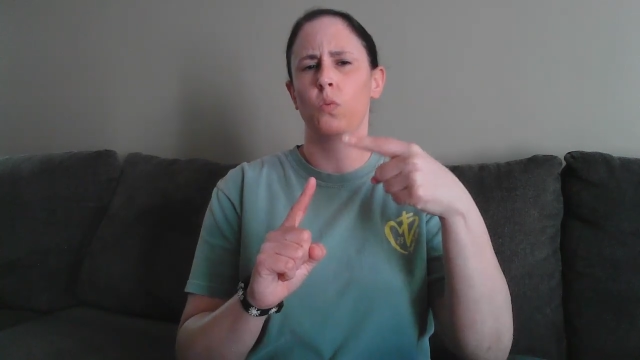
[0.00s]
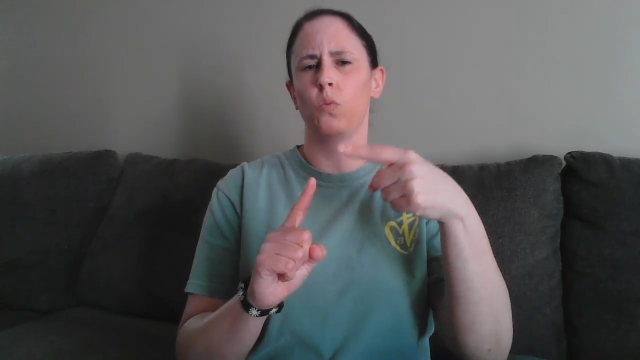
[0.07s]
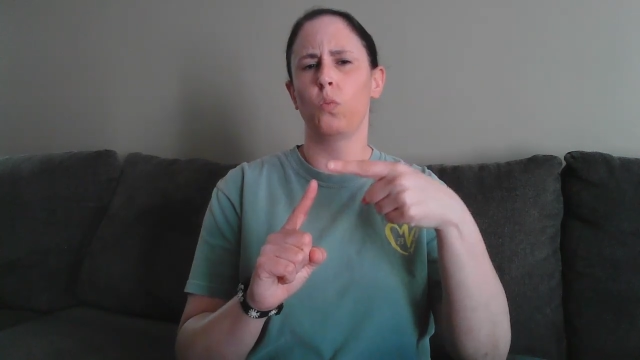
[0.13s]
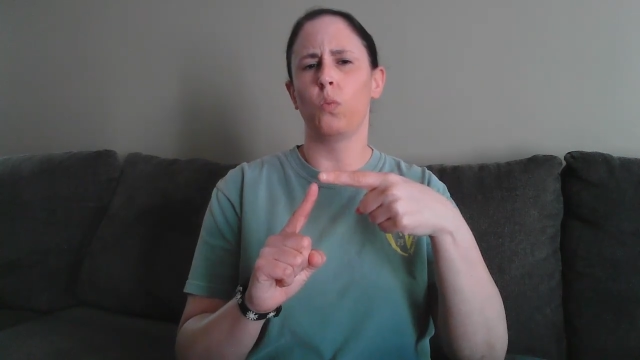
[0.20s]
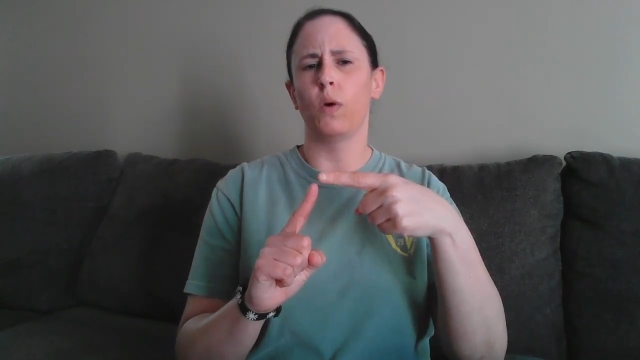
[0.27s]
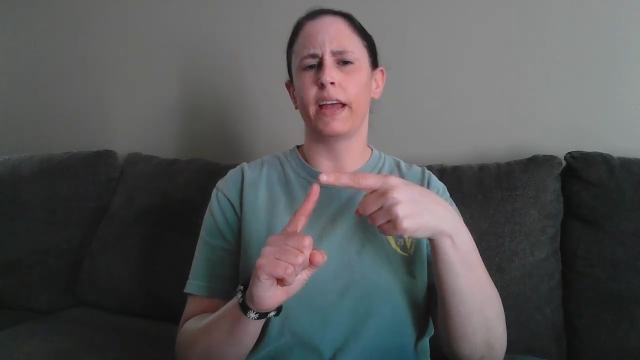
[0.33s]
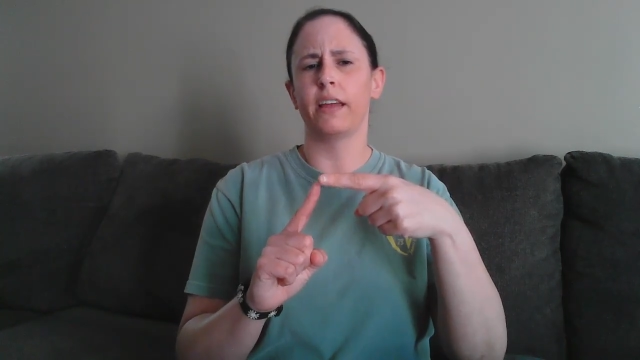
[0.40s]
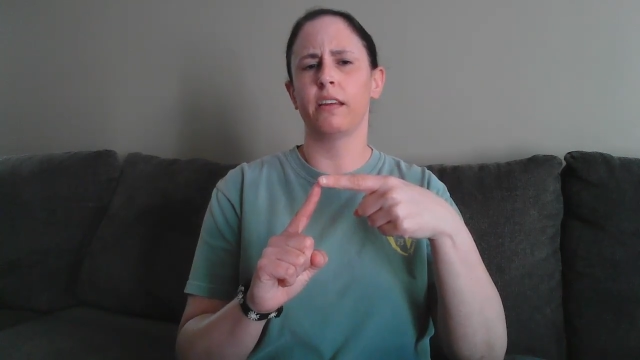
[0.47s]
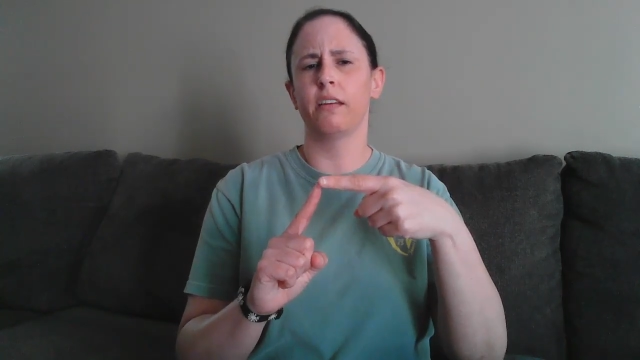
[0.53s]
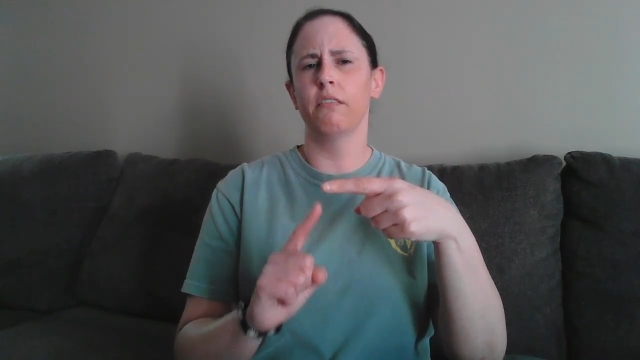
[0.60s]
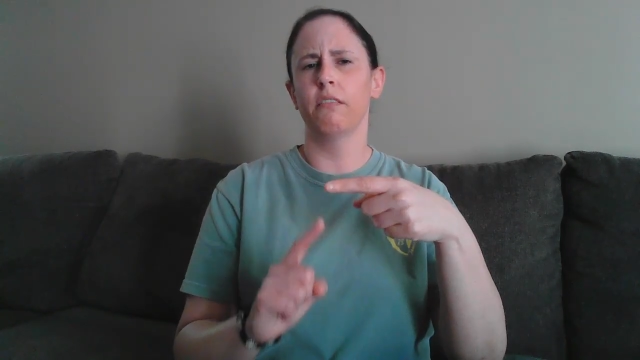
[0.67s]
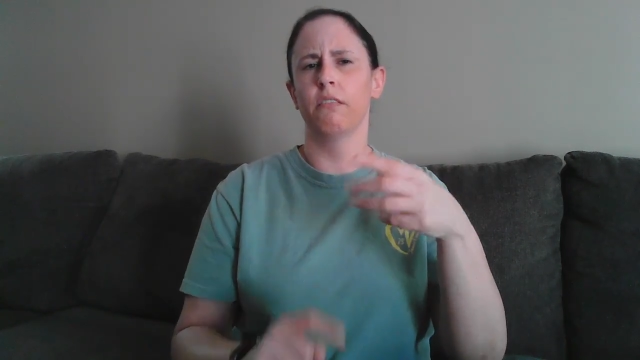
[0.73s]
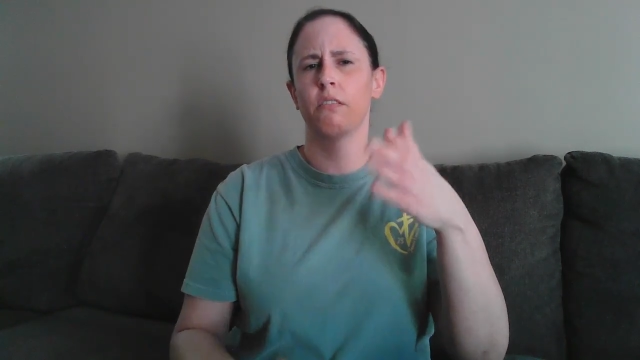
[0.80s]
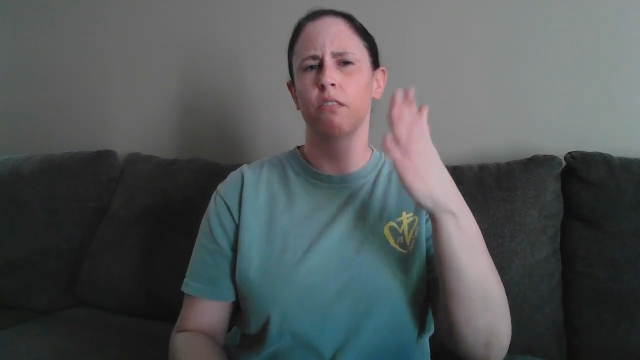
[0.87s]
when,